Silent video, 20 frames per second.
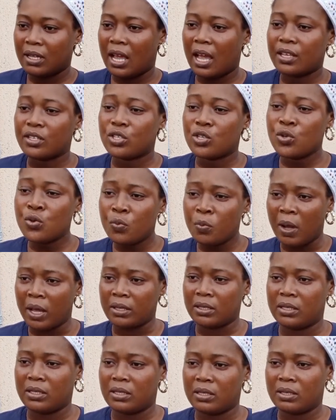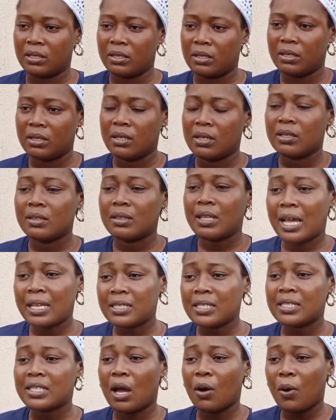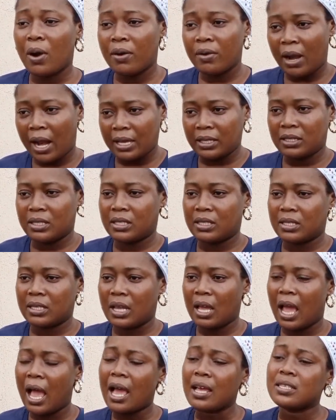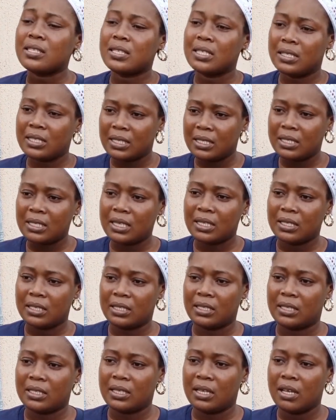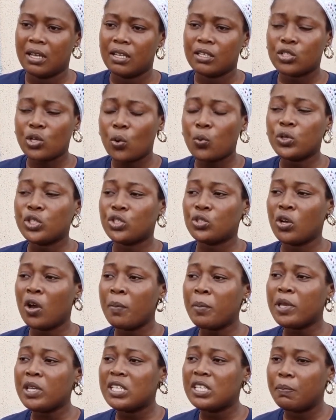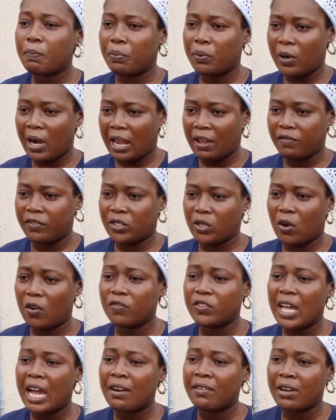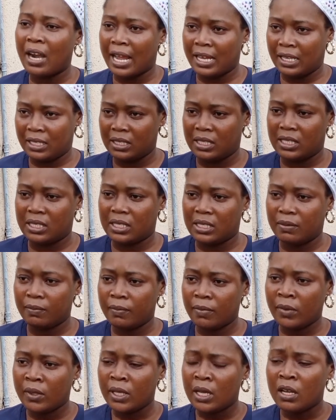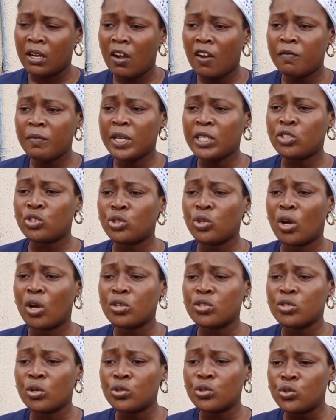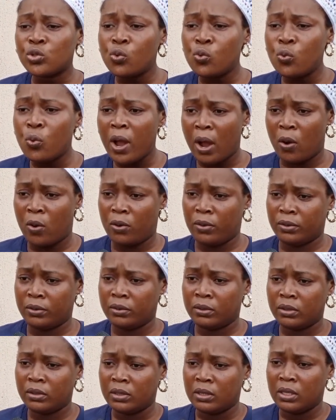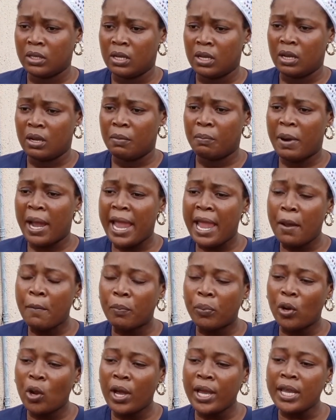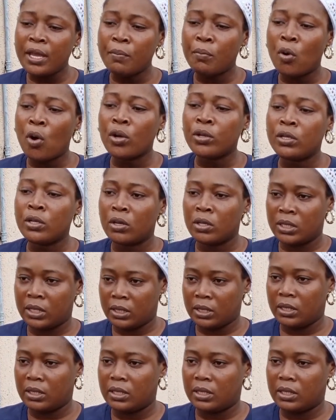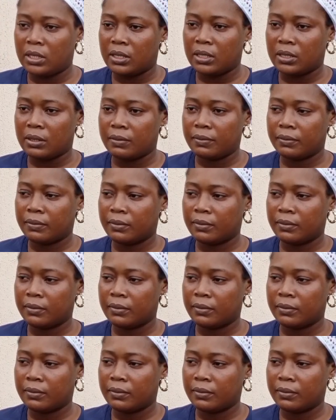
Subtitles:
as humans. That is our right as citizens. So we should not be deprived of that right. Government should also do well by employing more nurses,